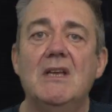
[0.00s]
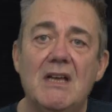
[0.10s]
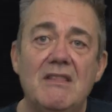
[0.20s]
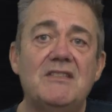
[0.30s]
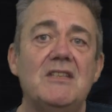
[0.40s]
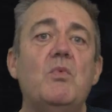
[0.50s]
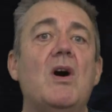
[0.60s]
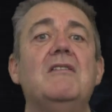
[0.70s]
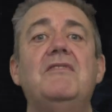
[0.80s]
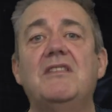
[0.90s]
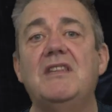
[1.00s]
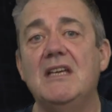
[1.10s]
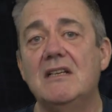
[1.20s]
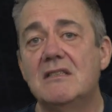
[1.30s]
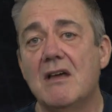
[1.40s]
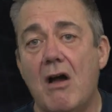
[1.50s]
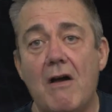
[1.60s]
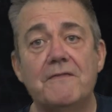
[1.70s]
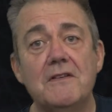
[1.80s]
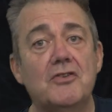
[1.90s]
And this is one of the things that
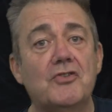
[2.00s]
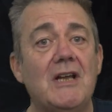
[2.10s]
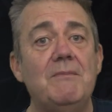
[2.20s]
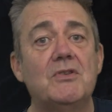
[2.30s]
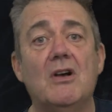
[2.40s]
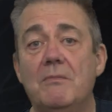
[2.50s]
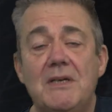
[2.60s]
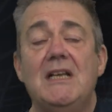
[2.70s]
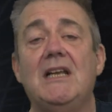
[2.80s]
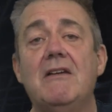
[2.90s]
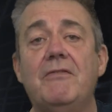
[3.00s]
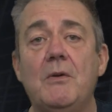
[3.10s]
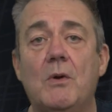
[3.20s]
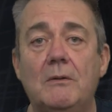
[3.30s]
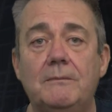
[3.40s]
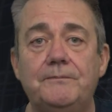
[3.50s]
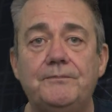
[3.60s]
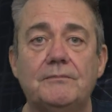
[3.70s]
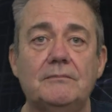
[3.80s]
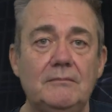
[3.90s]
often trips up nearly everyone
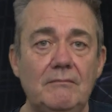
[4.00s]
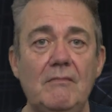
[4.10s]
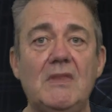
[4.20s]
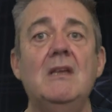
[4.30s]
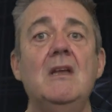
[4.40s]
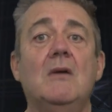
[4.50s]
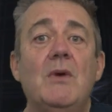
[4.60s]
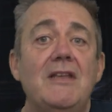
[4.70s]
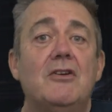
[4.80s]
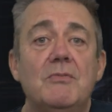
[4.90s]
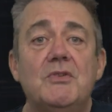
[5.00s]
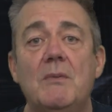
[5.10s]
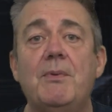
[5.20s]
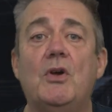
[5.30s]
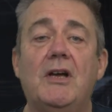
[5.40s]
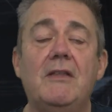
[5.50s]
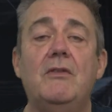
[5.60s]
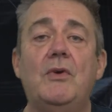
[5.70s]
when you come to apply it in the